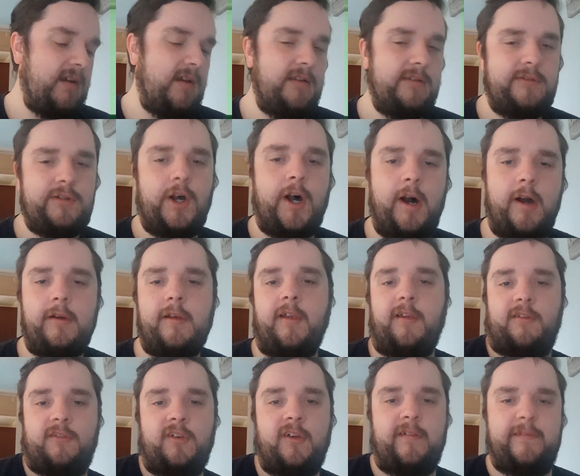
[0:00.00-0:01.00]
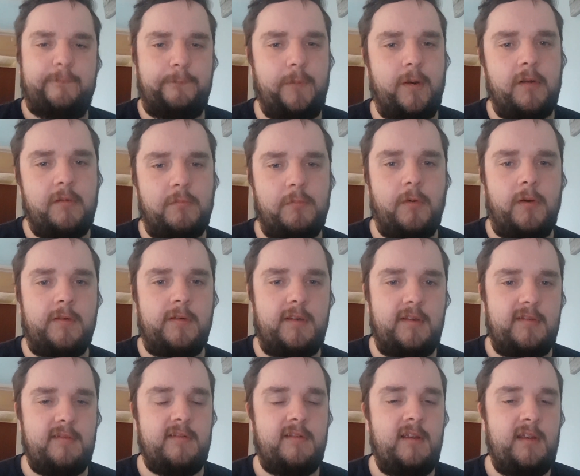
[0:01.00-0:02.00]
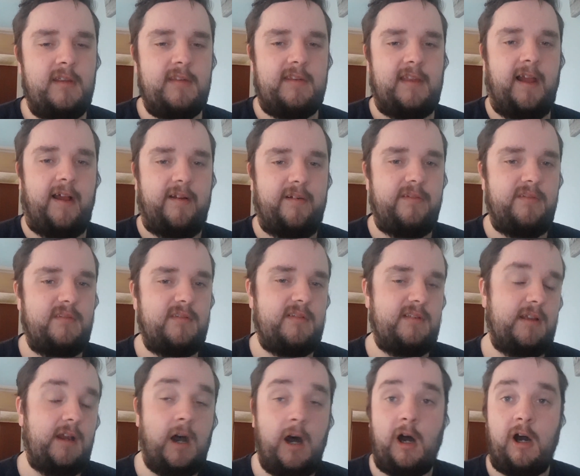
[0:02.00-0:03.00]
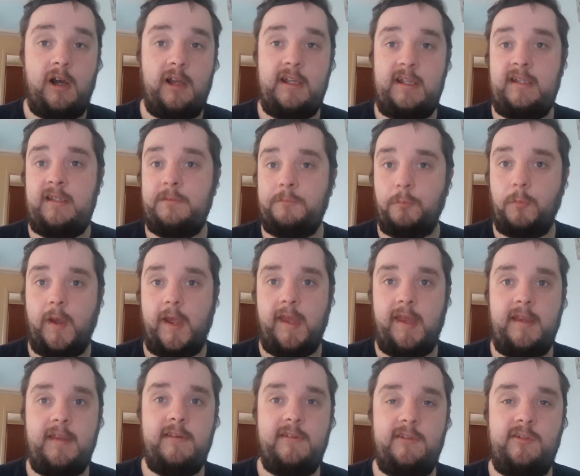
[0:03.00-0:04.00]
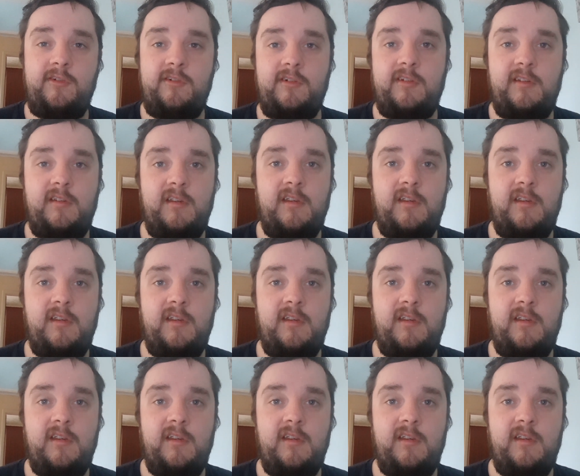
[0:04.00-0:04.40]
target certain Pokemon that are in raids.